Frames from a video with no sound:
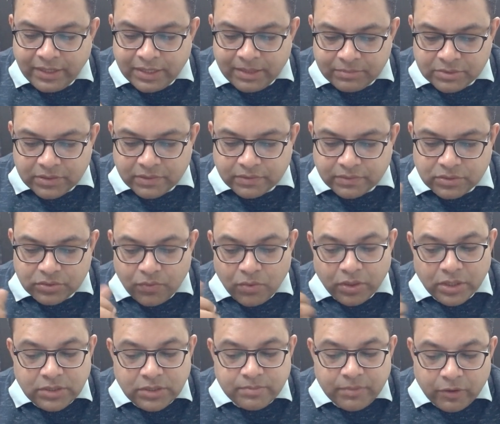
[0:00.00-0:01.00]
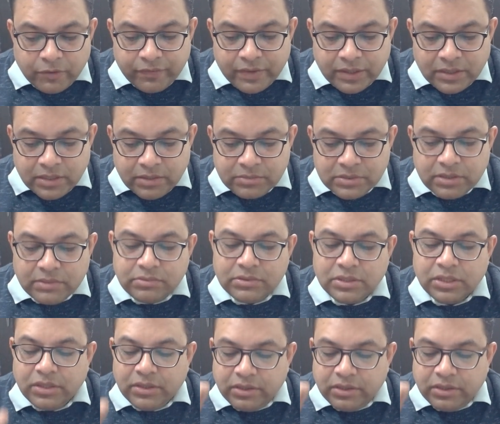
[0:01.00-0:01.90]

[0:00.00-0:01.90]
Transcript: themselves so what is modifying themselves